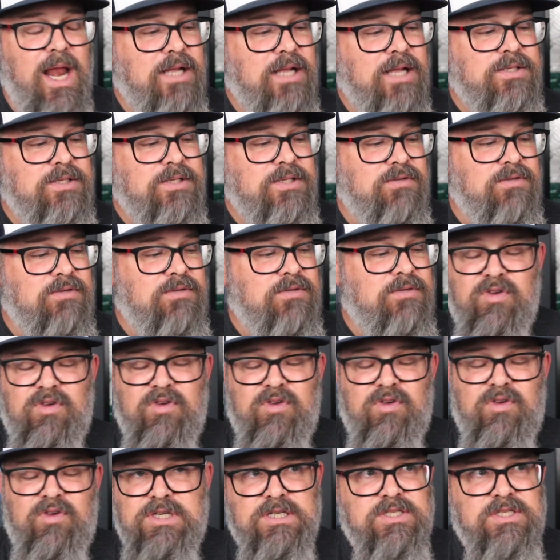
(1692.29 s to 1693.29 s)
if you're
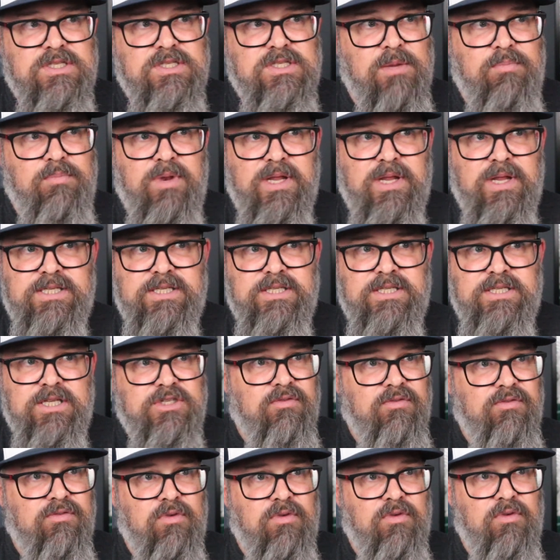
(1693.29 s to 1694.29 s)
fishing someplace that you're
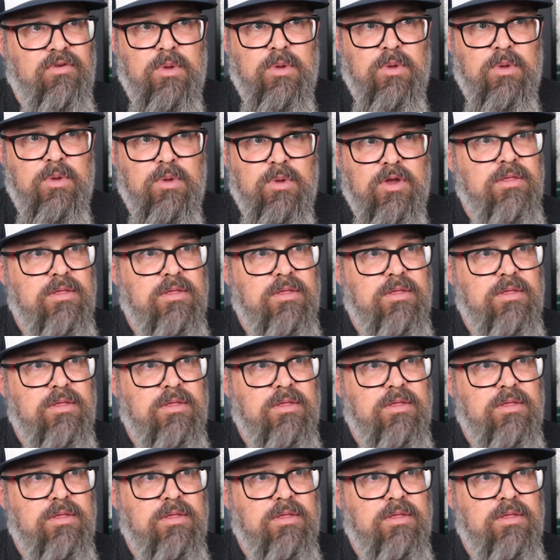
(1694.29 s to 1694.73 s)
familiar with,